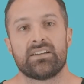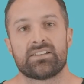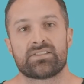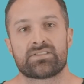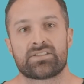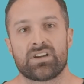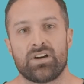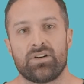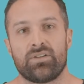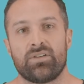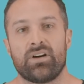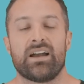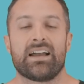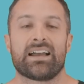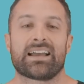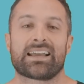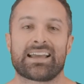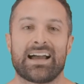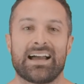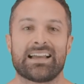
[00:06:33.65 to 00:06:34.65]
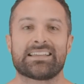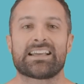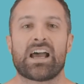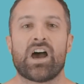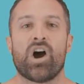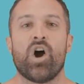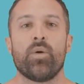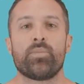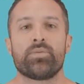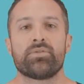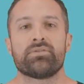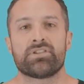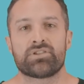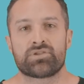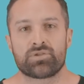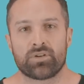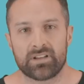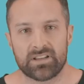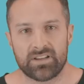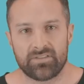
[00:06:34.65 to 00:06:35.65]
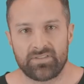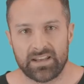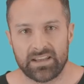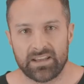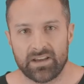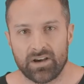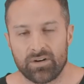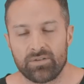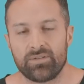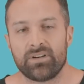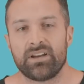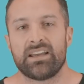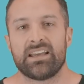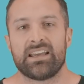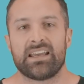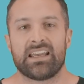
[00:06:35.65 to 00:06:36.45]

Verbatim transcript: So guys, I hope you enjoyed the video.